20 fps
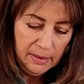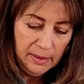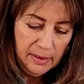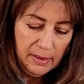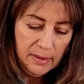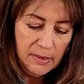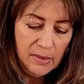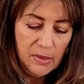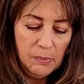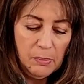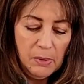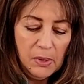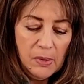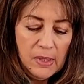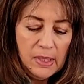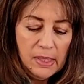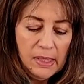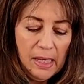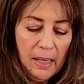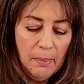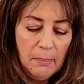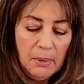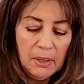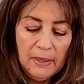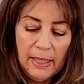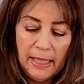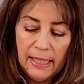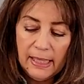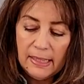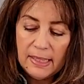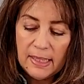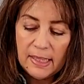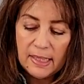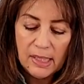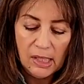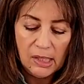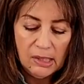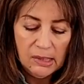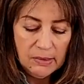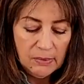So I'm using Himalayan
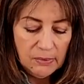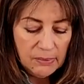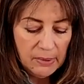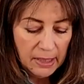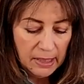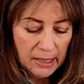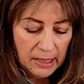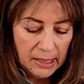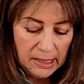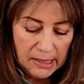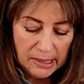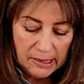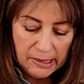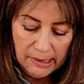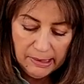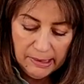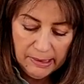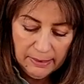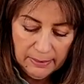salt right here.